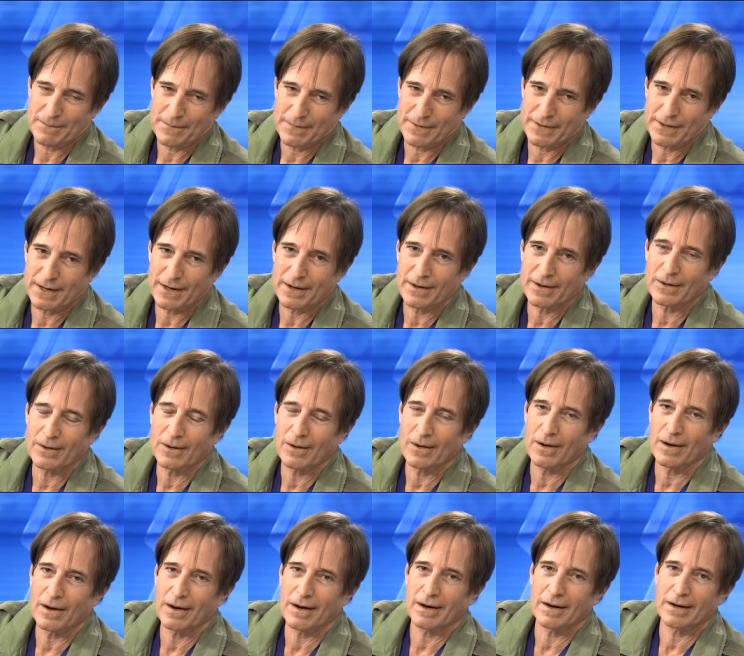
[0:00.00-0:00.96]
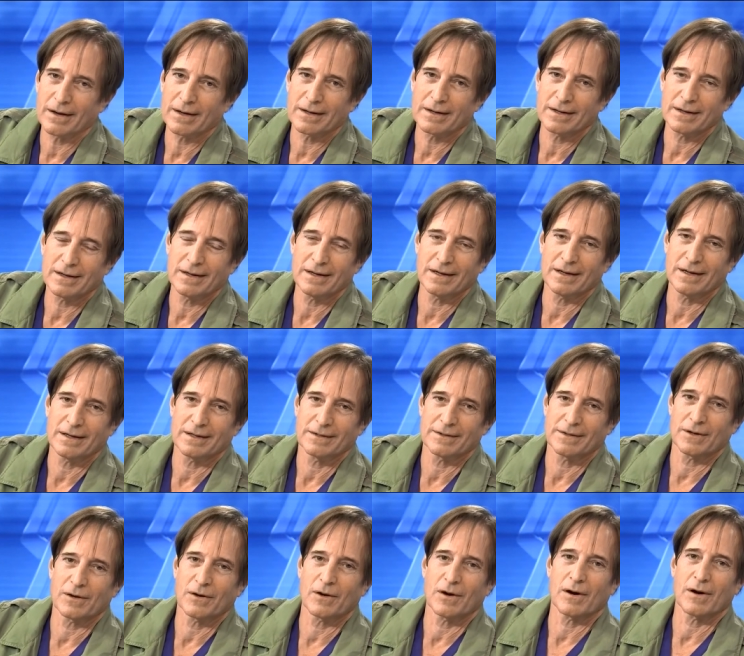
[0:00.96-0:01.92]
there are uh,
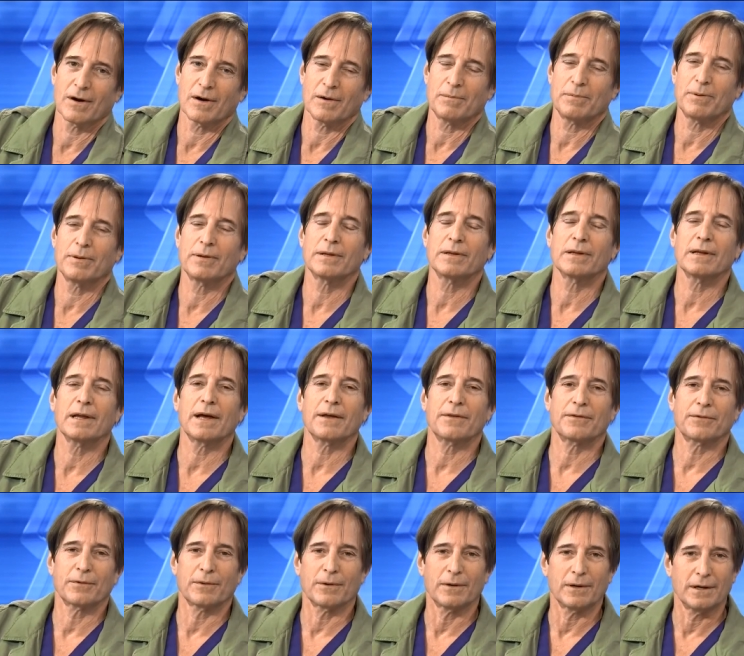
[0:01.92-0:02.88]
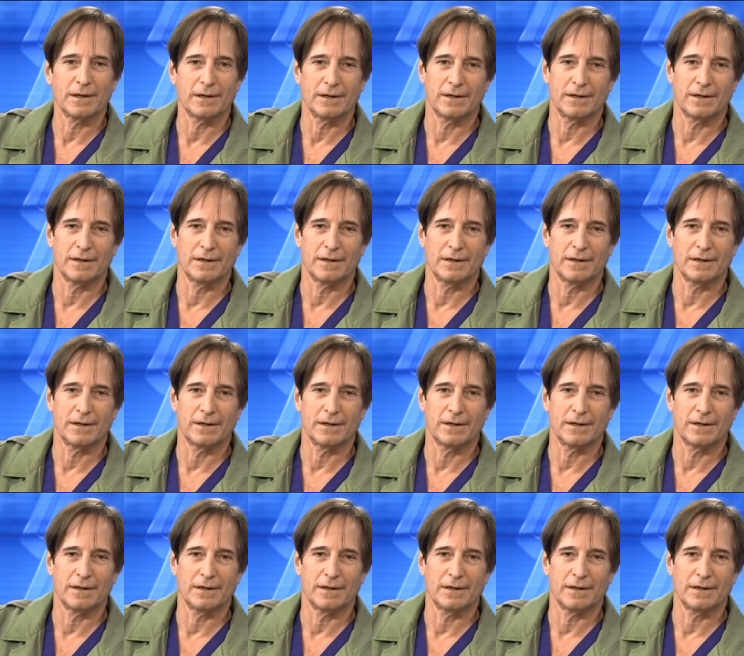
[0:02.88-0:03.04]
there are a plethora